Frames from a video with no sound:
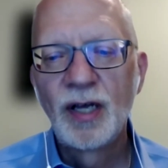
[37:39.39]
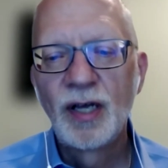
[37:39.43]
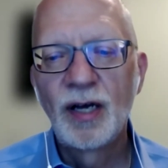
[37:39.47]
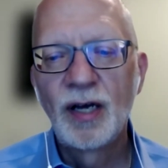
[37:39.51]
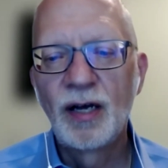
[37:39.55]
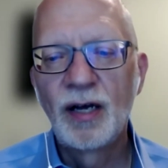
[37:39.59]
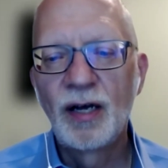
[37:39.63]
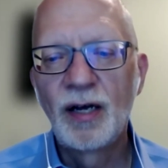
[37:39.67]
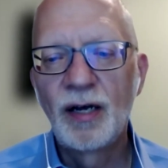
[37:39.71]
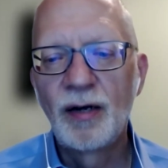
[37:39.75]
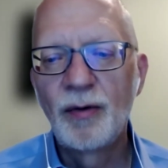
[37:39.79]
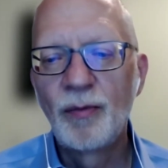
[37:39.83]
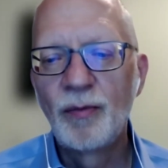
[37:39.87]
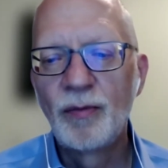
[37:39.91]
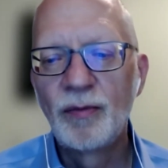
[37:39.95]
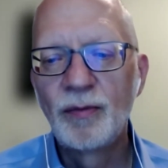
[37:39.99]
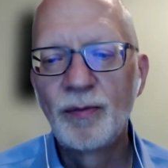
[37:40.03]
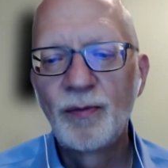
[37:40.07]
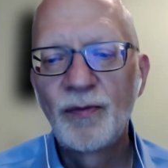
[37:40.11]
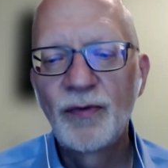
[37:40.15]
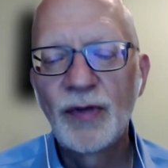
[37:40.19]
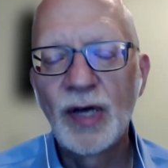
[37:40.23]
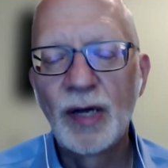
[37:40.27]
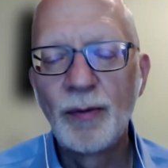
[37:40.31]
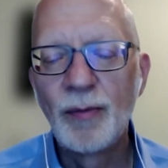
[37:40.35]

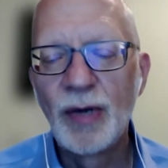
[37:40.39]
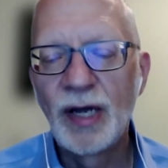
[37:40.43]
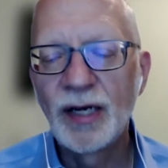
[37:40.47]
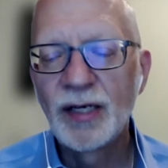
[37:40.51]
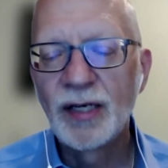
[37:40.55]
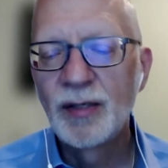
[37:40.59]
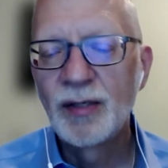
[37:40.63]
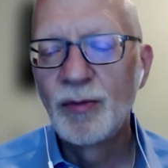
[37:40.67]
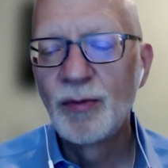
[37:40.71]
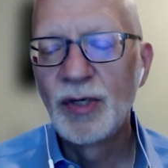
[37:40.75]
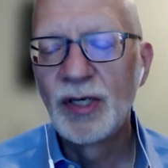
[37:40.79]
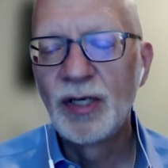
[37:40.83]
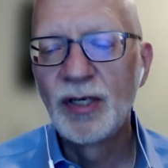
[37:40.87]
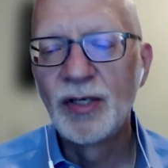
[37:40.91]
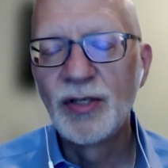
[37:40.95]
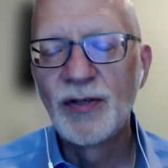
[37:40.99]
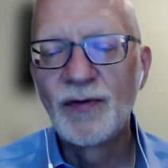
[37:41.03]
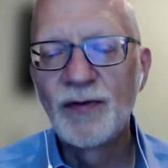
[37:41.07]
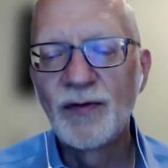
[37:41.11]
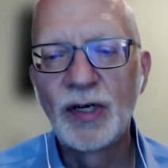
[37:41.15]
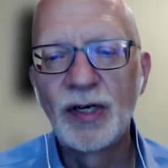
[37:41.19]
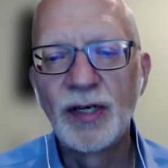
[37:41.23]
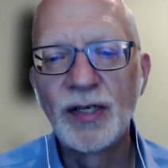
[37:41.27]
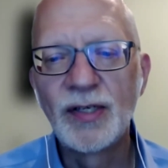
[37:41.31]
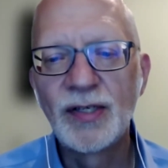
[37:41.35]
Thymectomy is
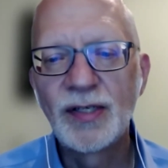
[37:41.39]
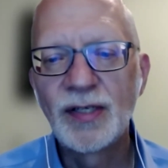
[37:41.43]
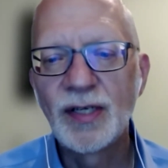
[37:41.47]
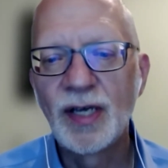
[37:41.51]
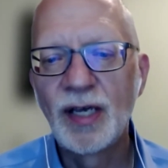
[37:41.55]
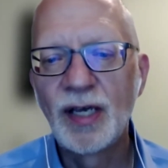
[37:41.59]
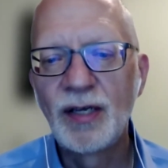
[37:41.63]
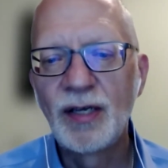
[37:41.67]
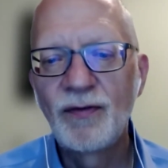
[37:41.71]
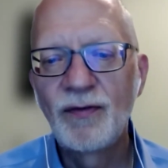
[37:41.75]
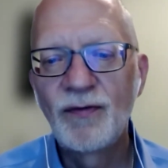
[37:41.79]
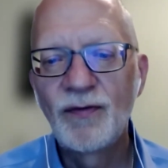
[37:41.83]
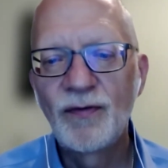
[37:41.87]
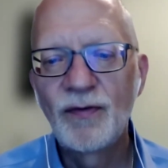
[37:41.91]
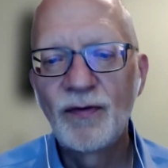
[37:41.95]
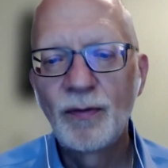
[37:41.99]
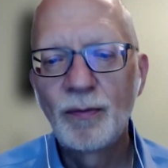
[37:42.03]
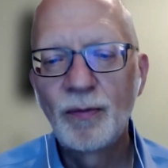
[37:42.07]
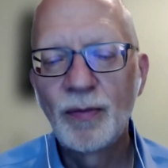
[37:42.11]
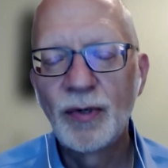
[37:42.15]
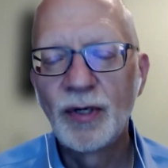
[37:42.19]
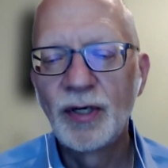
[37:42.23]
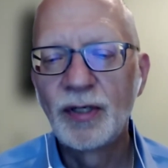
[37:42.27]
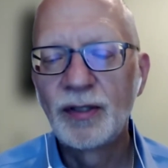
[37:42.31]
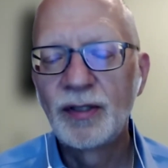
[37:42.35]
very safe,
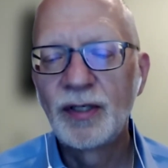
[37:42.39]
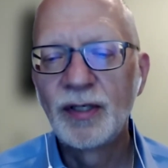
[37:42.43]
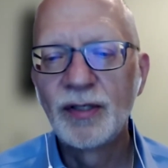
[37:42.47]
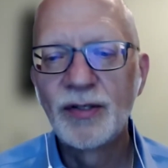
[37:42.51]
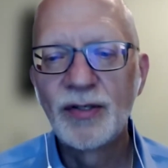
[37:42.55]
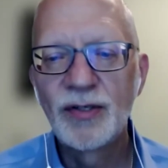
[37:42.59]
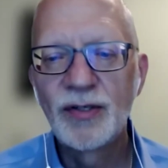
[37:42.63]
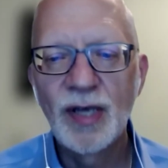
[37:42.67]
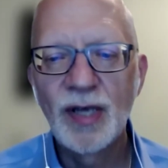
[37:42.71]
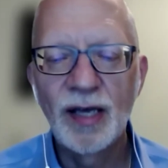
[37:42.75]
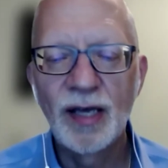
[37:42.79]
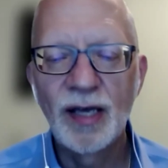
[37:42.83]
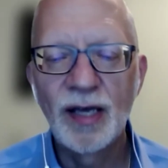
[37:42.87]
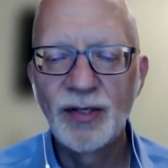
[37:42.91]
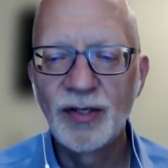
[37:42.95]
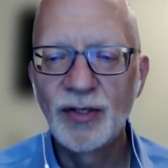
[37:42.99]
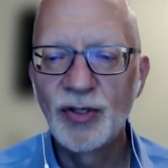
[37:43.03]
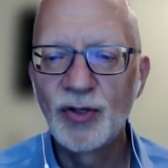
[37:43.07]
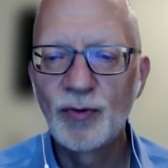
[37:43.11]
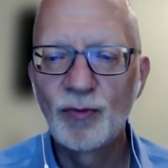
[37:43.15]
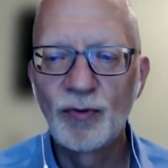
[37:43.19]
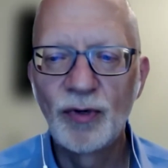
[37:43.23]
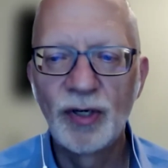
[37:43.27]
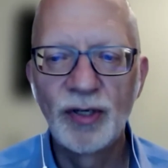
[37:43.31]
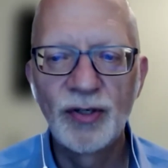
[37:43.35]
but it has
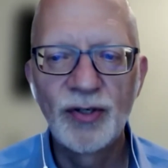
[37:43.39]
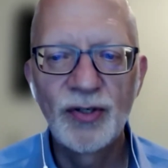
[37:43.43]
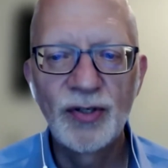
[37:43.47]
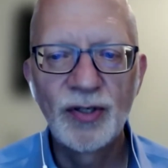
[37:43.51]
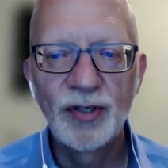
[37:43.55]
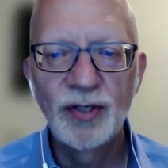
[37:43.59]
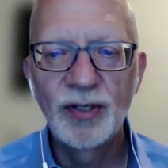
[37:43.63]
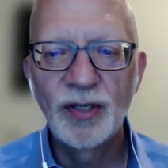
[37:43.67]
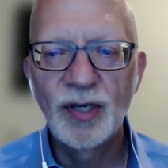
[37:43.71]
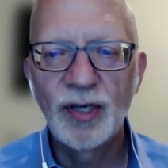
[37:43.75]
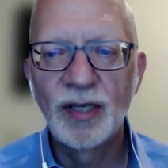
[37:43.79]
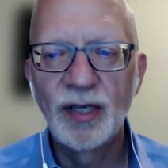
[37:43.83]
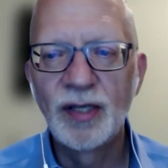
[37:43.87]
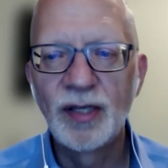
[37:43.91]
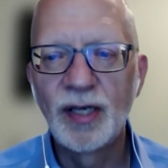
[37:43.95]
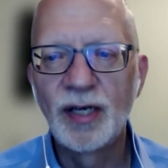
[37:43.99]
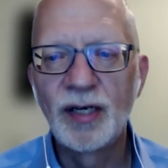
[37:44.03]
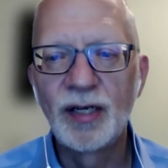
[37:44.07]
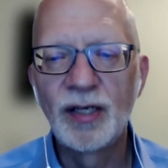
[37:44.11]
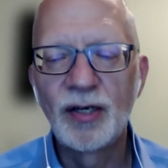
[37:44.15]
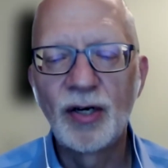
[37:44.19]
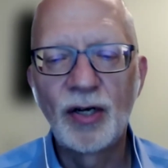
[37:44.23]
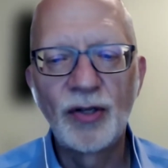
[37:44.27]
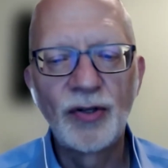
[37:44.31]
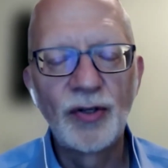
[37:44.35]
its risks, and
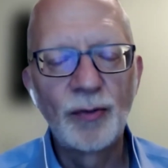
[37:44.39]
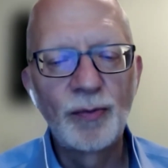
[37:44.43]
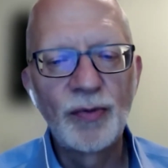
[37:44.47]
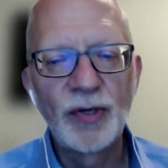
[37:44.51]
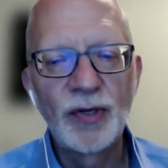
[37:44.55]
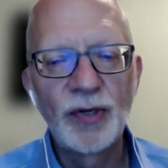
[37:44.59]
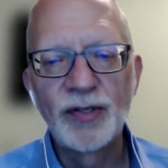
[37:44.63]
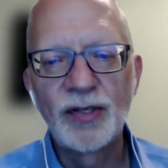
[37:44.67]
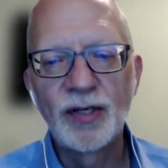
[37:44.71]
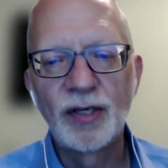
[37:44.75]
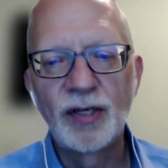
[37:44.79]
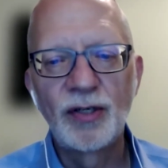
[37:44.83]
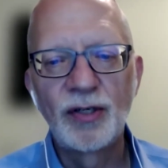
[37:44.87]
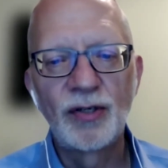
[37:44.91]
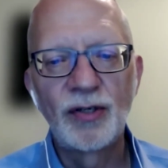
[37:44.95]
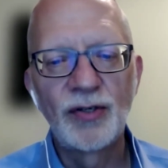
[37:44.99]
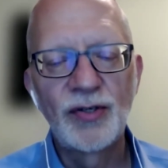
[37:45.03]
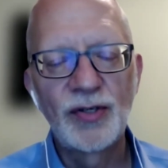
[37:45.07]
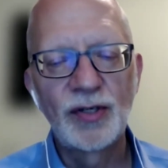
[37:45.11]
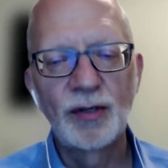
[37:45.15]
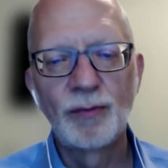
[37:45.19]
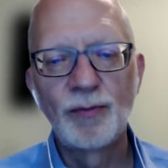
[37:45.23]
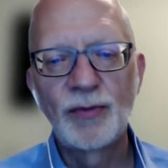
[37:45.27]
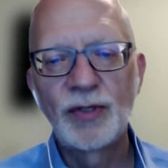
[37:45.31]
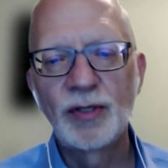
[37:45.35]
then it all depends on your
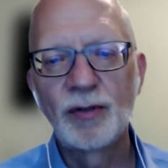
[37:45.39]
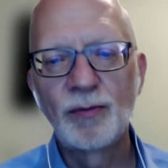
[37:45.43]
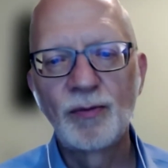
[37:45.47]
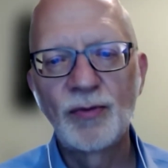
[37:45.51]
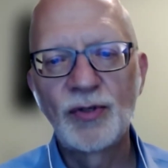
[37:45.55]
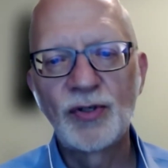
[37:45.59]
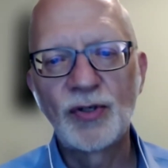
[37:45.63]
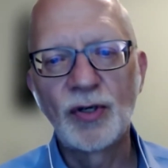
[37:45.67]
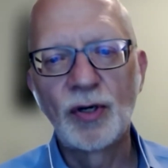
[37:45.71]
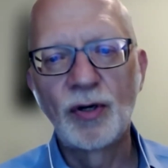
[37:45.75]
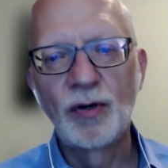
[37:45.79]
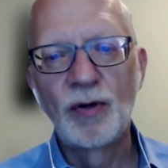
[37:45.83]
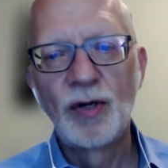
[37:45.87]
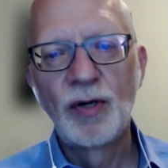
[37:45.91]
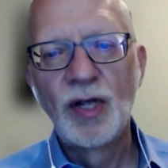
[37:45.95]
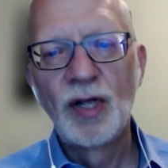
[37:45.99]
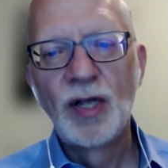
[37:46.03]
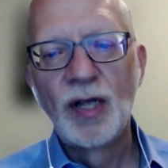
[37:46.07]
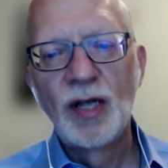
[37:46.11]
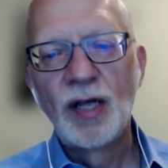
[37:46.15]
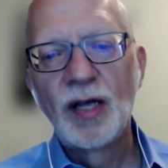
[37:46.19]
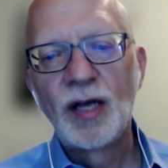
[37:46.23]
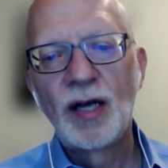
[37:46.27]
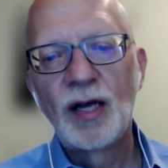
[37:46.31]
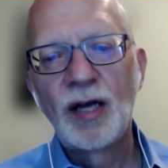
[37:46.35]
symptoms, so
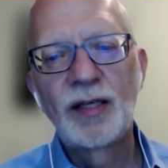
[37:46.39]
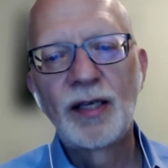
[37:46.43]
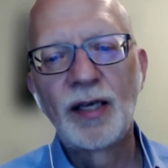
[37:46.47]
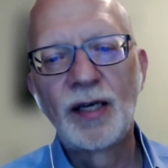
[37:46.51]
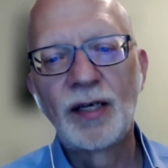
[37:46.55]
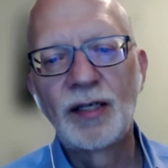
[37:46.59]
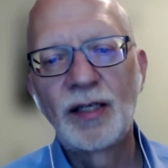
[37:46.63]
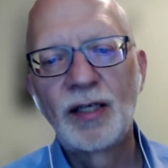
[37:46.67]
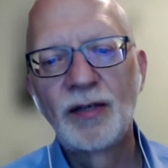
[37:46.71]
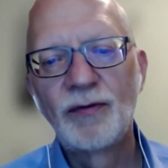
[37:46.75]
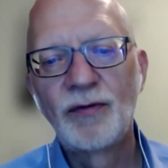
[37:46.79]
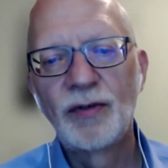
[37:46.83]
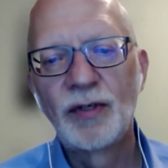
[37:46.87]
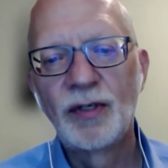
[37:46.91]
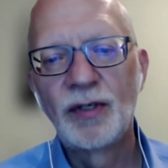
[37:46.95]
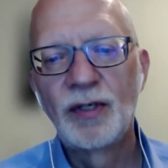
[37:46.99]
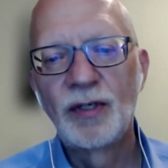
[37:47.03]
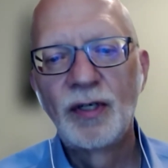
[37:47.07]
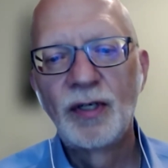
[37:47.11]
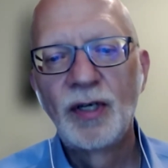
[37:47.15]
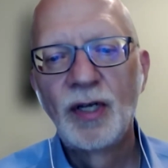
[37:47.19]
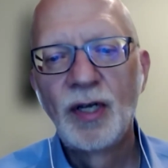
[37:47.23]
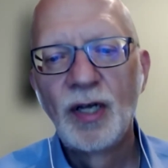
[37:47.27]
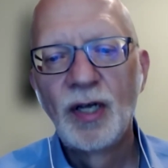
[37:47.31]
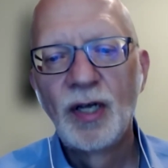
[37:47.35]
I can't give a